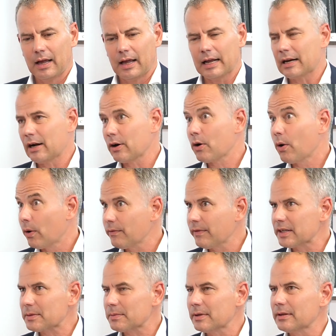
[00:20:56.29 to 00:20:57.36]
in our
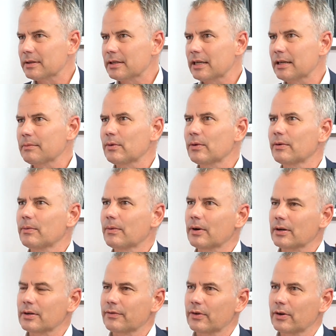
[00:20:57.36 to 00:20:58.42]
co-investment team who
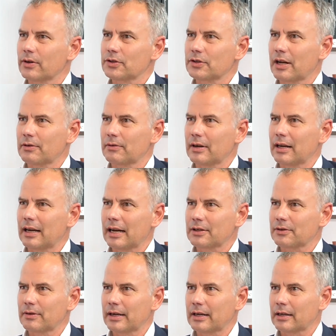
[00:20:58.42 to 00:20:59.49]
worked for General
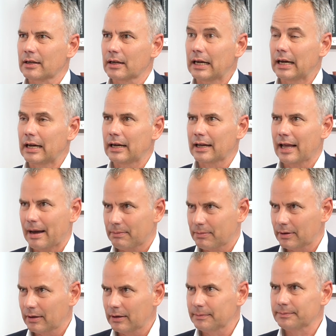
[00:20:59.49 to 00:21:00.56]
Electric uh,
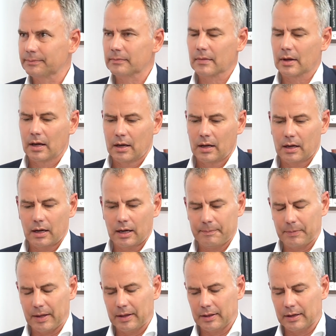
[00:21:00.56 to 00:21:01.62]
Capital
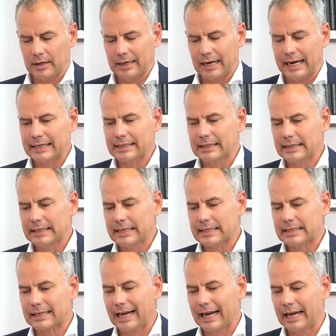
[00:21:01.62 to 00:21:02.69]
um, in the
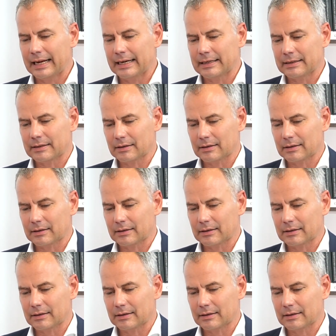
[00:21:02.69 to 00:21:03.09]
90s, and